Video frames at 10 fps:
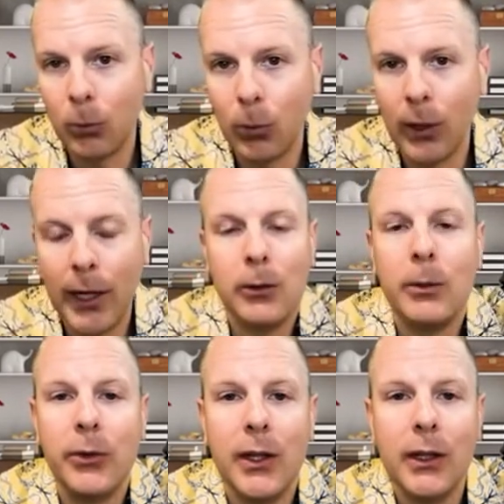how I'm
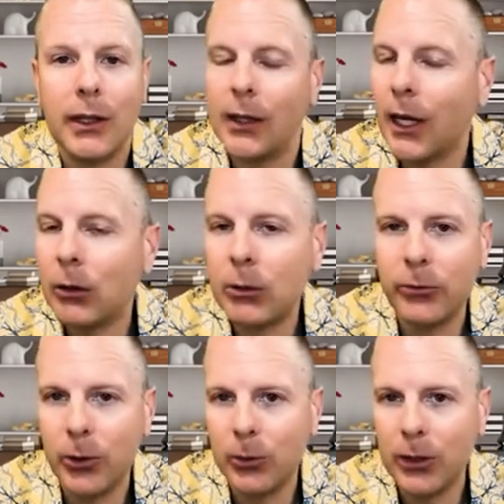thinking, how I'm
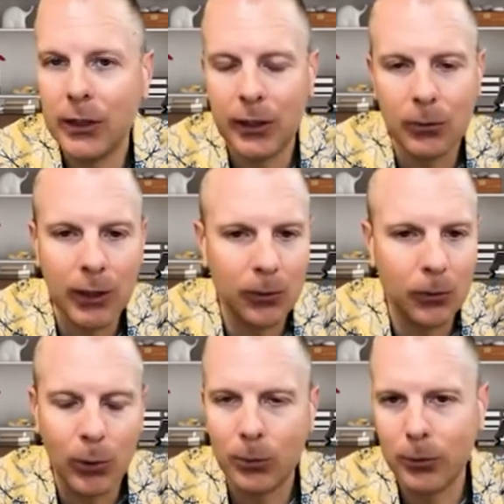viewing, and
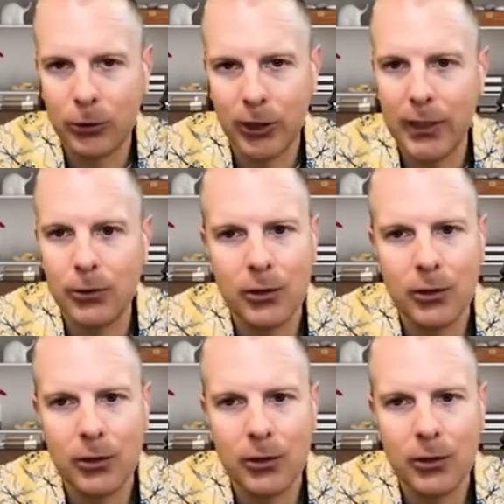what will change.